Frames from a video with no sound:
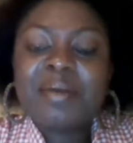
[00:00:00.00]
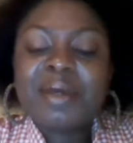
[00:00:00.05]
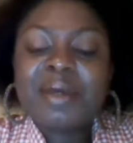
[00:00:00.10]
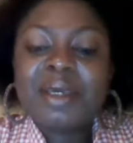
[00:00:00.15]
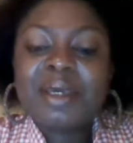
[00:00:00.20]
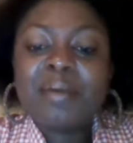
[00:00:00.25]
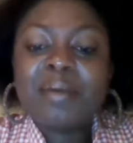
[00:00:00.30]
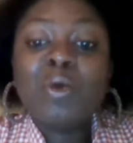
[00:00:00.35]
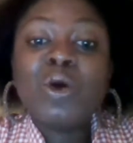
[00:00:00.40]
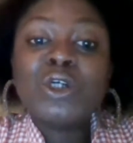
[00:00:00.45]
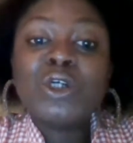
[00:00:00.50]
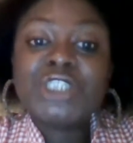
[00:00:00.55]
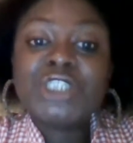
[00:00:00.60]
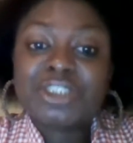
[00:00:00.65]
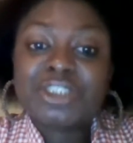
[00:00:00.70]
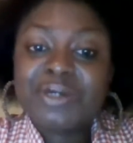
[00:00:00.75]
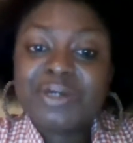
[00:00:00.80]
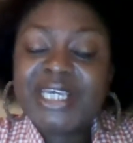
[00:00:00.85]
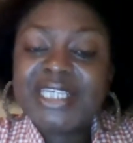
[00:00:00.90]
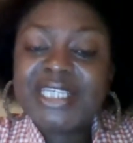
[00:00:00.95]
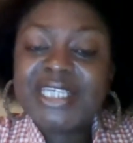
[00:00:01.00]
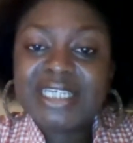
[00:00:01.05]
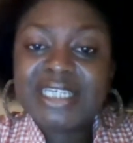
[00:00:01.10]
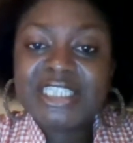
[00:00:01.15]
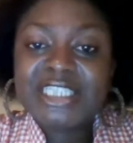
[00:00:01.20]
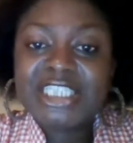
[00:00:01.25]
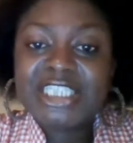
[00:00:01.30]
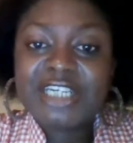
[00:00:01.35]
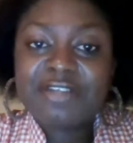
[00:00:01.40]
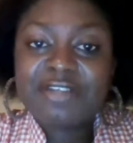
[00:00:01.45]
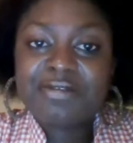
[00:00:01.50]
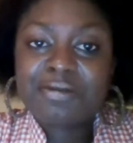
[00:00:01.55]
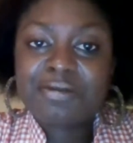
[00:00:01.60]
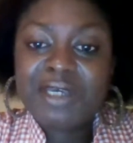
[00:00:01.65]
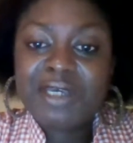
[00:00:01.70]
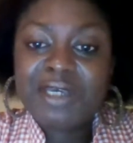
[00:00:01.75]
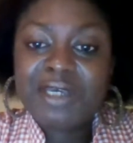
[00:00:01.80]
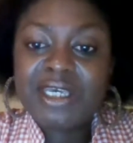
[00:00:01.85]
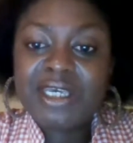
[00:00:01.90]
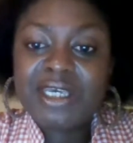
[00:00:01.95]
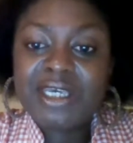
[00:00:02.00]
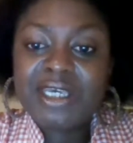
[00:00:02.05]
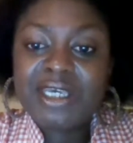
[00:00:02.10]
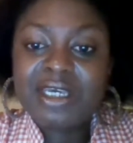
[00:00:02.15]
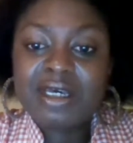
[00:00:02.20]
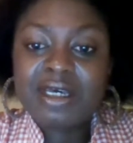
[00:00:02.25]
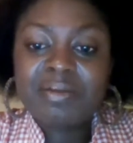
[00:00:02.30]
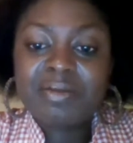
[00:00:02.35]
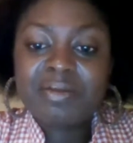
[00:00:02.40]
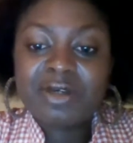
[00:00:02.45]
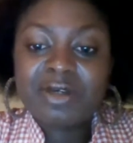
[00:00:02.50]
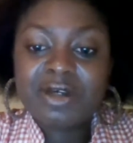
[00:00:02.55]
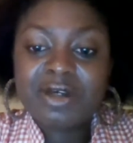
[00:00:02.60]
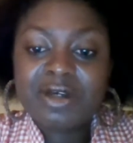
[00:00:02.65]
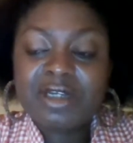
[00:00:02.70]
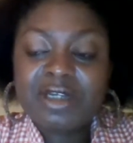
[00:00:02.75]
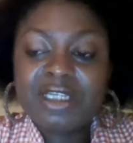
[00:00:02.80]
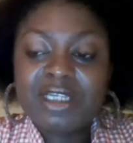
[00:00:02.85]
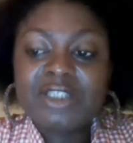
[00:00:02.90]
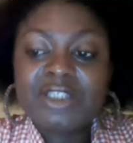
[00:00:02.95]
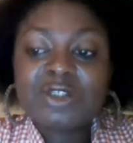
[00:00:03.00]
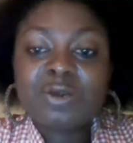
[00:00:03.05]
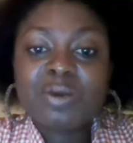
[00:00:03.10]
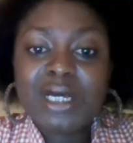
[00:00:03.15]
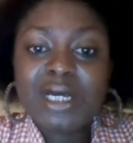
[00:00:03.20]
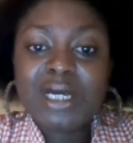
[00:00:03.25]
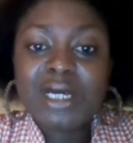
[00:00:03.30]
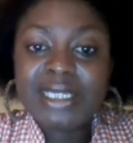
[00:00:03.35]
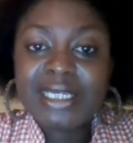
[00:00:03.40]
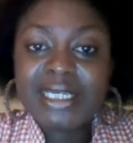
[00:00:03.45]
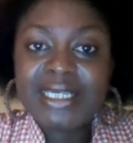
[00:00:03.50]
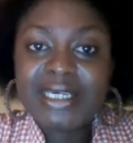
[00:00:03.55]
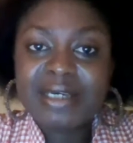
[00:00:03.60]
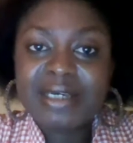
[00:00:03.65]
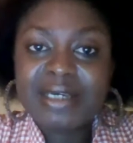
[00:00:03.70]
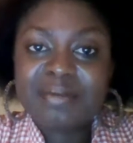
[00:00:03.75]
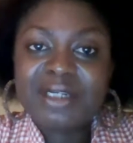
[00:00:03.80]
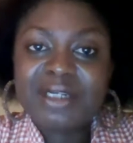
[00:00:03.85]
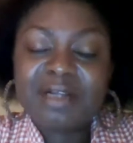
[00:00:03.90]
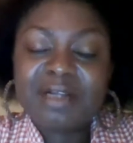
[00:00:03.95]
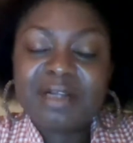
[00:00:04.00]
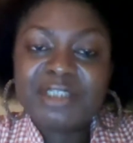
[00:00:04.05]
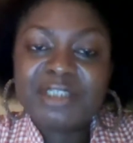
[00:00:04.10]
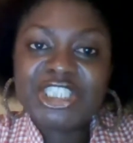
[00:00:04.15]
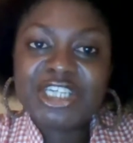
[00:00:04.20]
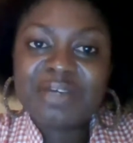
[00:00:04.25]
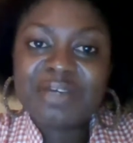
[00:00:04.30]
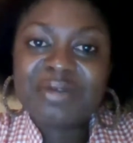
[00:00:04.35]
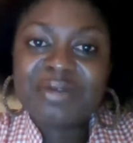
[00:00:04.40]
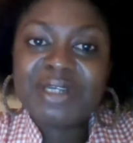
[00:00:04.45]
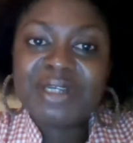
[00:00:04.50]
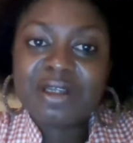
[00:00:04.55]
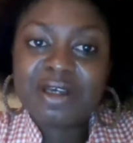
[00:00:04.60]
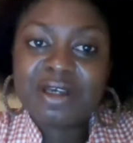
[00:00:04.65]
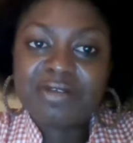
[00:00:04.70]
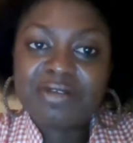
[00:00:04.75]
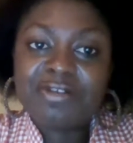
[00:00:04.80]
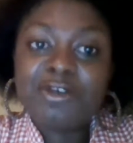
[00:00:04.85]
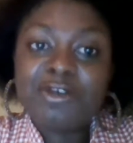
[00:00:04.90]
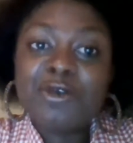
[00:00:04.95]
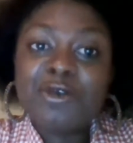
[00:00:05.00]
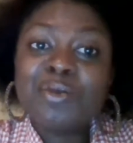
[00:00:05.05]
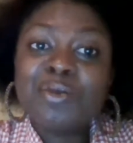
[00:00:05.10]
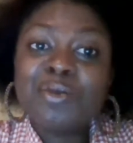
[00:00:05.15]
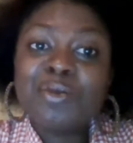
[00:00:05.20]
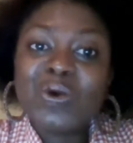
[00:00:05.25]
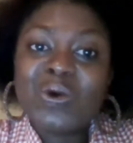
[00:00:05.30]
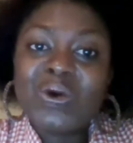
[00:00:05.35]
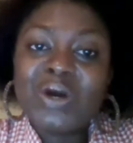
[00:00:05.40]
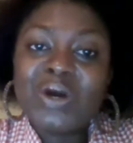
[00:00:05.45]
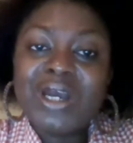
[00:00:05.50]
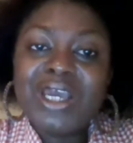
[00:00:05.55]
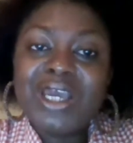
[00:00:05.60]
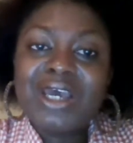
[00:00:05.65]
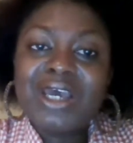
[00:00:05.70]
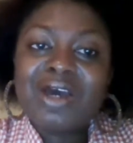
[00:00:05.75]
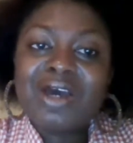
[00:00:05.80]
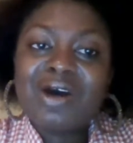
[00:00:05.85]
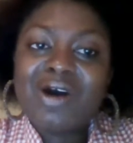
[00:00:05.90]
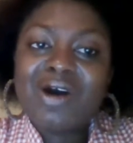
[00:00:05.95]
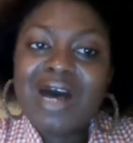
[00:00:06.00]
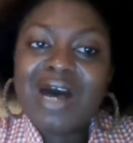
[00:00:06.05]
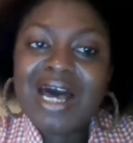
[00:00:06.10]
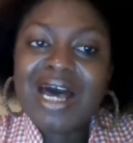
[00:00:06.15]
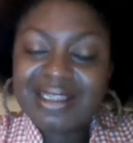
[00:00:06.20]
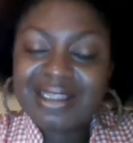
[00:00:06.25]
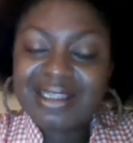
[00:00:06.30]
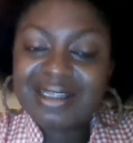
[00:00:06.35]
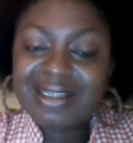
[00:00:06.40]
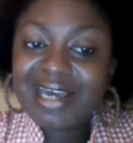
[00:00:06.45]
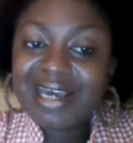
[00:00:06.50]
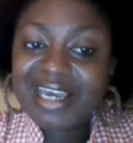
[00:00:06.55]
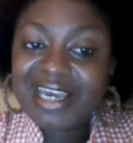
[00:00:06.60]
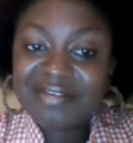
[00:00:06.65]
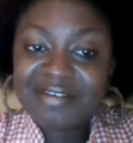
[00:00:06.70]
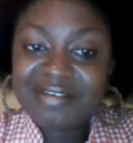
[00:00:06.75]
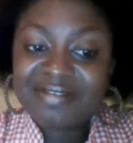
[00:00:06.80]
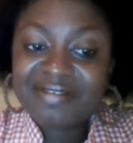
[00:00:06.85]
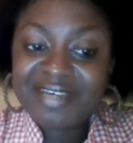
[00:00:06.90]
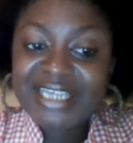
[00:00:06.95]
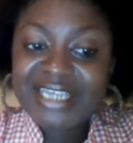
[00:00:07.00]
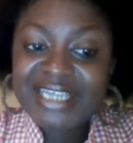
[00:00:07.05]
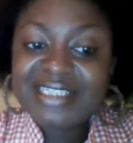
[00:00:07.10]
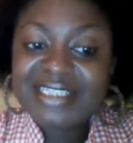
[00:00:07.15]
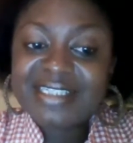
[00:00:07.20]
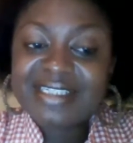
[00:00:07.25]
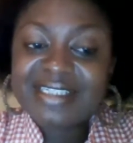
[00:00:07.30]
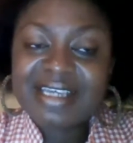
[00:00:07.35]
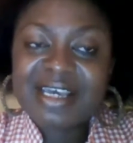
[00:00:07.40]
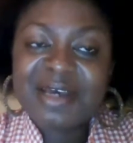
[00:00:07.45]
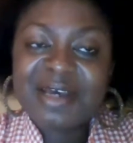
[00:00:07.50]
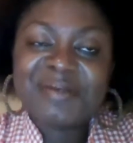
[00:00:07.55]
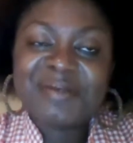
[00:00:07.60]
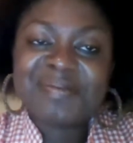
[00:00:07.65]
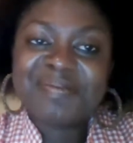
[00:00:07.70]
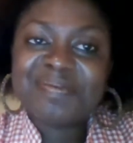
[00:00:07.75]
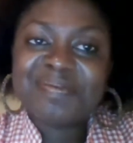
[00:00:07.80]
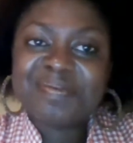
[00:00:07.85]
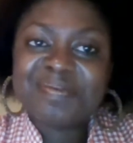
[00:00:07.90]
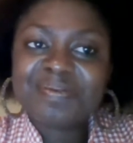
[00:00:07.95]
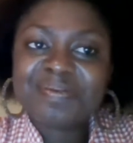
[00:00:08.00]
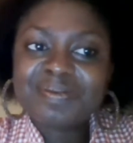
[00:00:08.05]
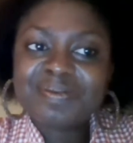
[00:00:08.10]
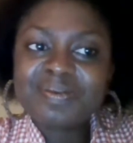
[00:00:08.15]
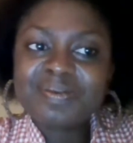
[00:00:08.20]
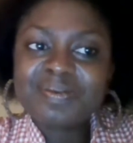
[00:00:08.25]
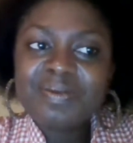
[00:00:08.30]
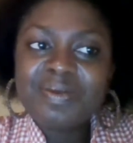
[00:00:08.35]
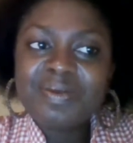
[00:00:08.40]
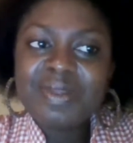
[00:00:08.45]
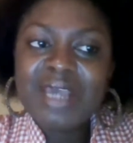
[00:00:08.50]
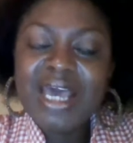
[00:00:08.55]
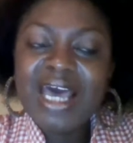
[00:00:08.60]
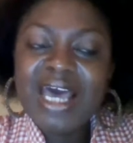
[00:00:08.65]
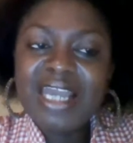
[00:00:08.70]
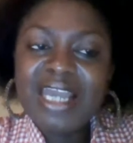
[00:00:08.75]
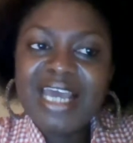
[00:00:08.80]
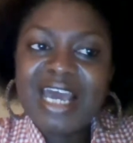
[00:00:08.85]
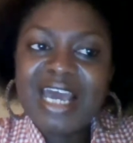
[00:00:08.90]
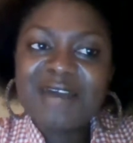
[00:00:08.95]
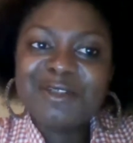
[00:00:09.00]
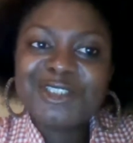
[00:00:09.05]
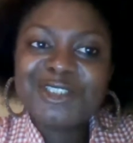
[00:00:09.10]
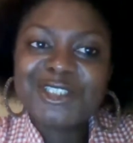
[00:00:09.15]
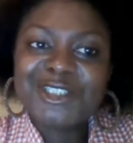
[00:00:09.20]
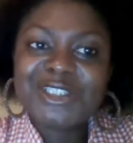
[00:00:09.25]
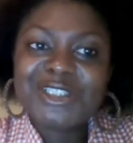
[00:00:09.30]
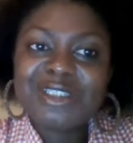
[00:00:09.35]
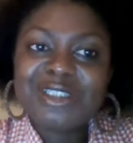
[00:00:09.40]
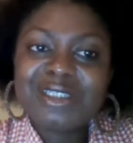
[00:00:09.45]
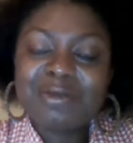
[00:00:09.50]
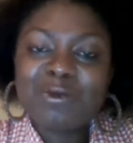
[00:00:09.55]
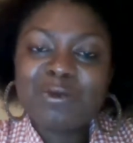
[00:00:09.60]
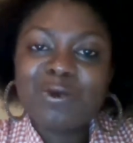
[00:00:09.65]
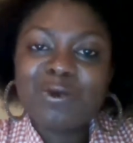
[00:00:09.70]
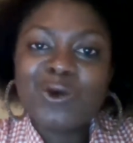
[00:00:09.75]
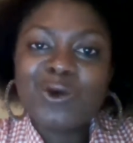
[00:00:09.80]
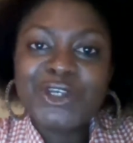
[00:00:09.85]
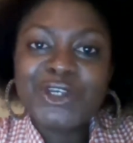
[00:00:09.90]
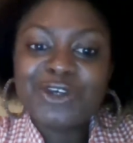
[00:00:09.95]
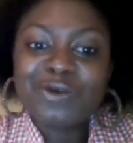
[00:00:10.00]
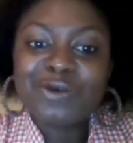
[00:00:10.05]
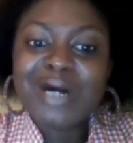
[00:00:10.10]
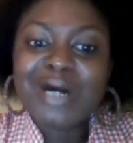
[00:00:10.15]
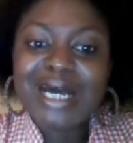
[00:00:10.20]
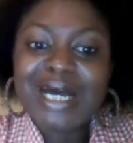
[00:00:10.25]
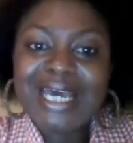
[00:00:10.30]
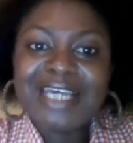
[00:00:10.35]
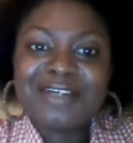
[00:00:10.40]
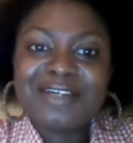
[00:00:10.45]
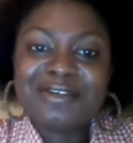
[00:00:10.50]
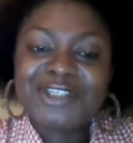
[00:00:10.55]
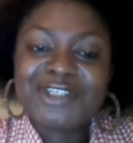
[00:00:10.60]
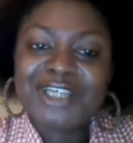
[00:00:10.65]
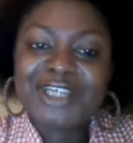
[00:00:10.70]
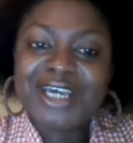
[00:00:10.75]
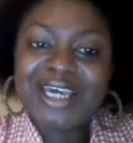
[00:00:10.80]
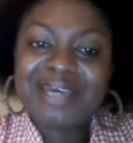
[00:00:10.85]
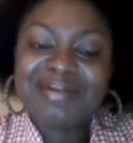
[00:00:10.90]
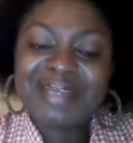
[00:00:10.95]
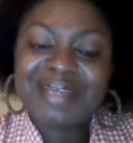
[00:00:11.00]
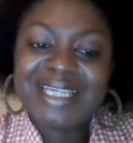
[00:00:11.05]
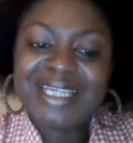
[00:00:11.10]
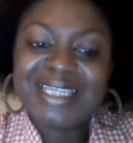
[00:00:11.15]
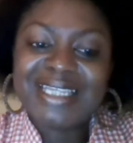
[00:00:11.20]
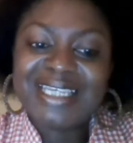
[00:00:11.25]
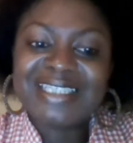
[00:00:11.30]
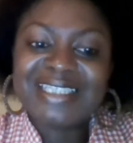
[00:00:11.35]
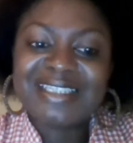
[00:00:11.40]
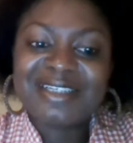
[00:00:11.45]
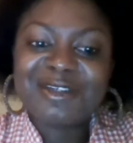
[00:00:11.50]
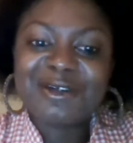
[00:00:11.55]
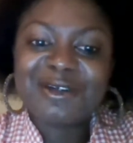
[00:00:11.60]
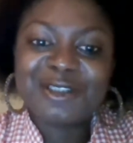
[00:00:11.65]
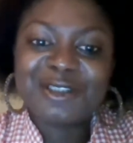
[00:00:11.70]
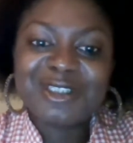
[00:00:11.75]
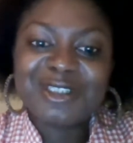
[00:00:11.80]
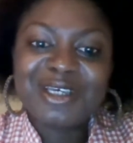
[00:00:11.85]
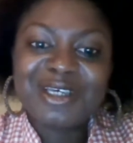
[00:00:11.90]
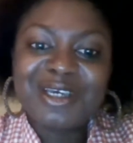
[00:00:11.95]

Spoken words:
more traits. I shared 3 a little while earlier, but I'll be sharing a few more at the live event. And I would just warn you ahead of time that these are not